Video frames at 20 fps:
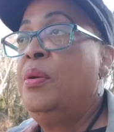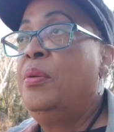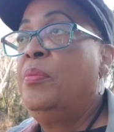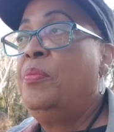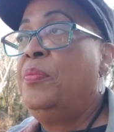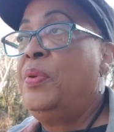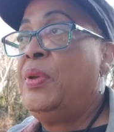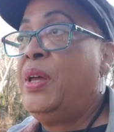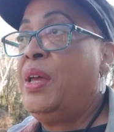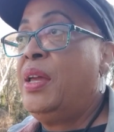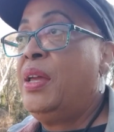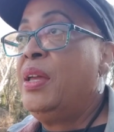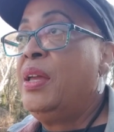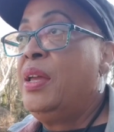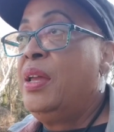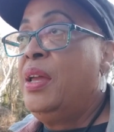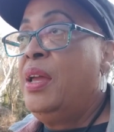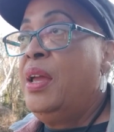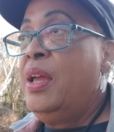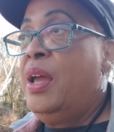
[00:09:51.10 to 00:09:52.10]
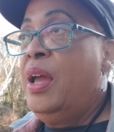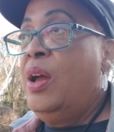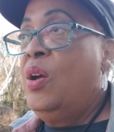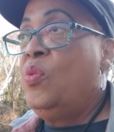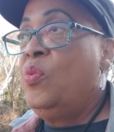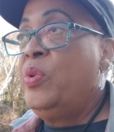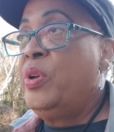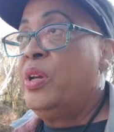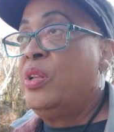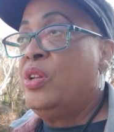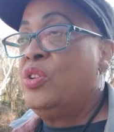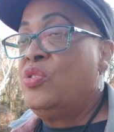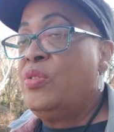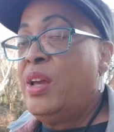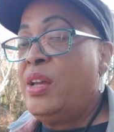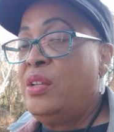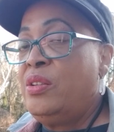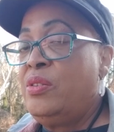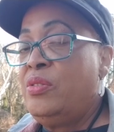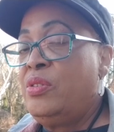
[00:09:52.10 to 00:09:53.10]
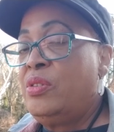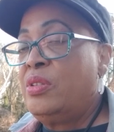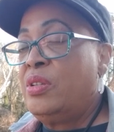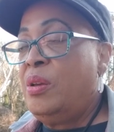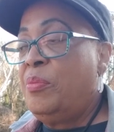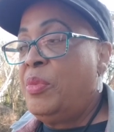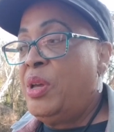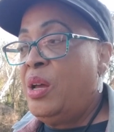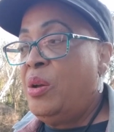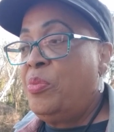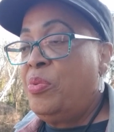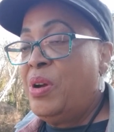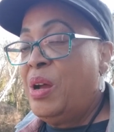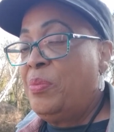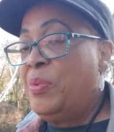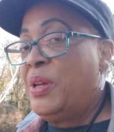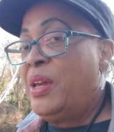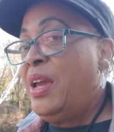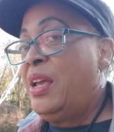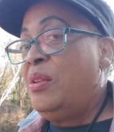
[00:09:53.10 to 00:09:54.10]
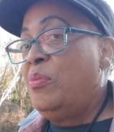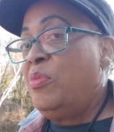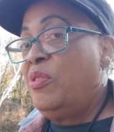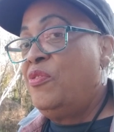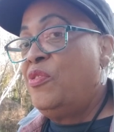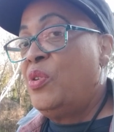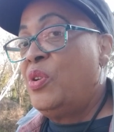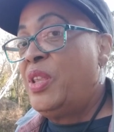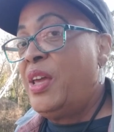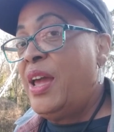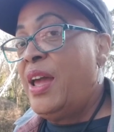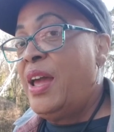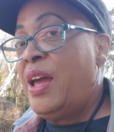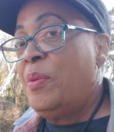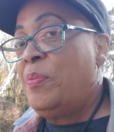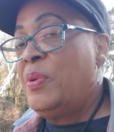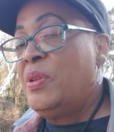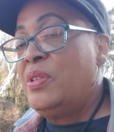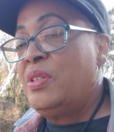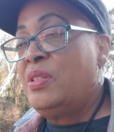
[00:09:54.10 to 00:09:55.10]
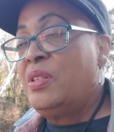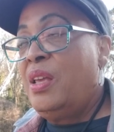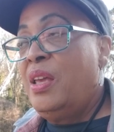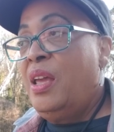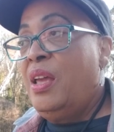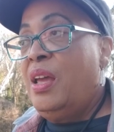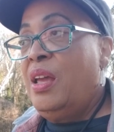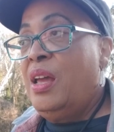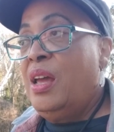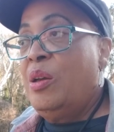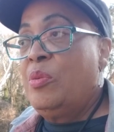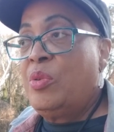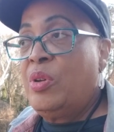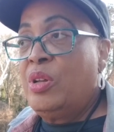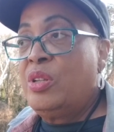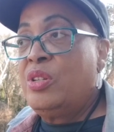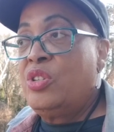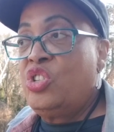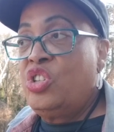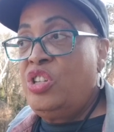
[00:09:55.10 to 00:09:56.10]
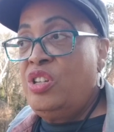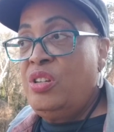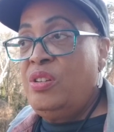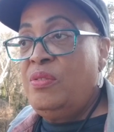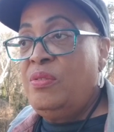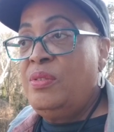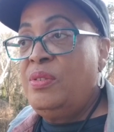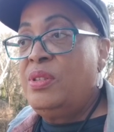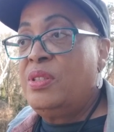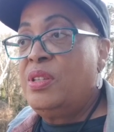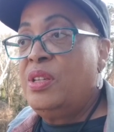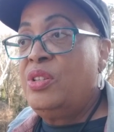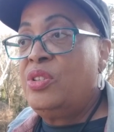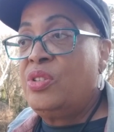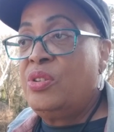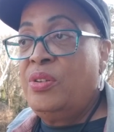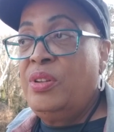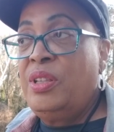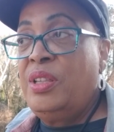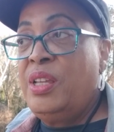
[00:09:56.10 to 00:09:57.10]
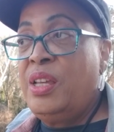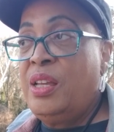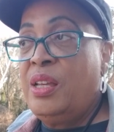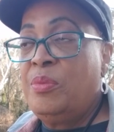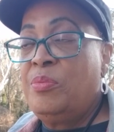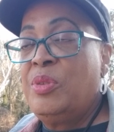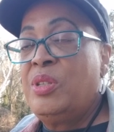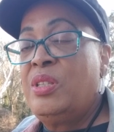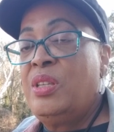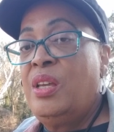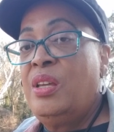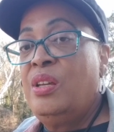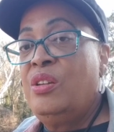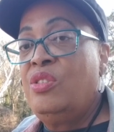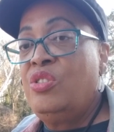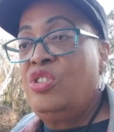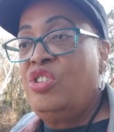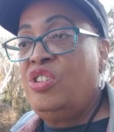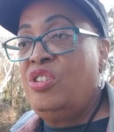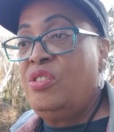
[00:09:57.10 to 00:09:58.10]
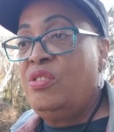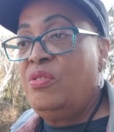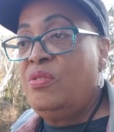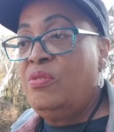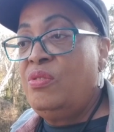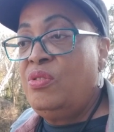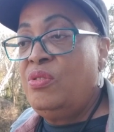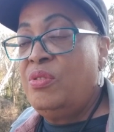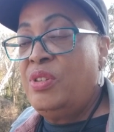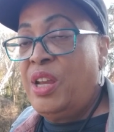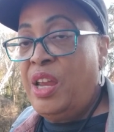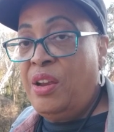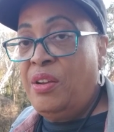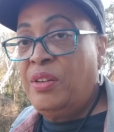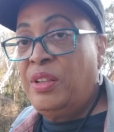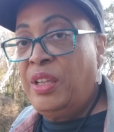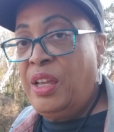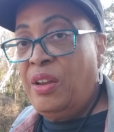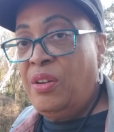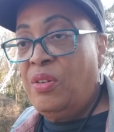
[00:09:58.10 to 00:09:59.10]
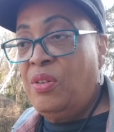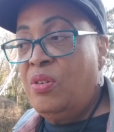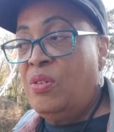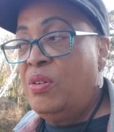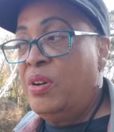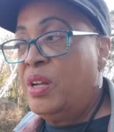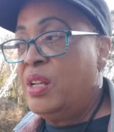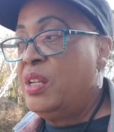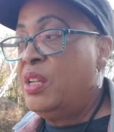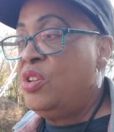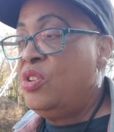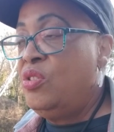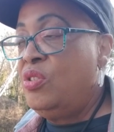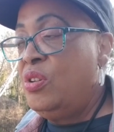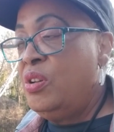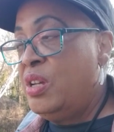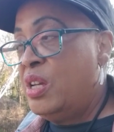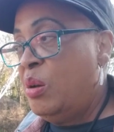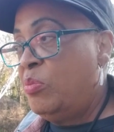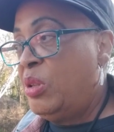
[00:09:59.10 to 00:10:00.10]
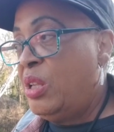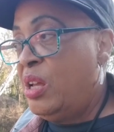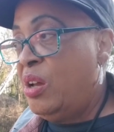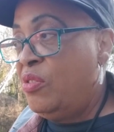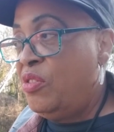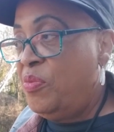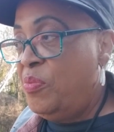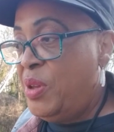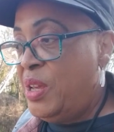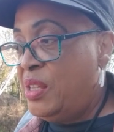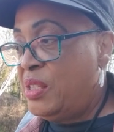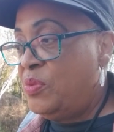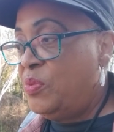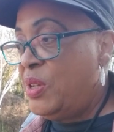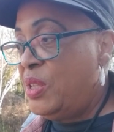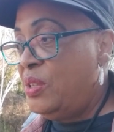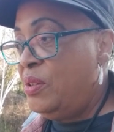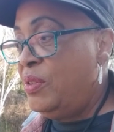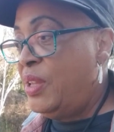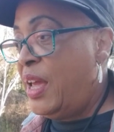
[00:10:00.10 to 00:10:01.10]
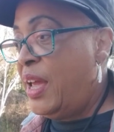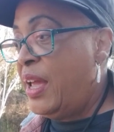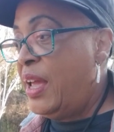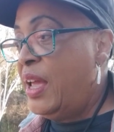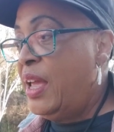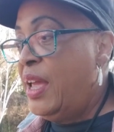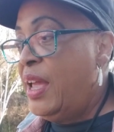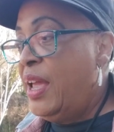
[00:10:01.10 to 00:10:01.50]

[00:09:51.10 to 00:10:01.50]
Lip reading: But we're going to try to do some propagating before that happens. I'm going to choose certain limbs to do an air layer on. And you can come along with me as we do that.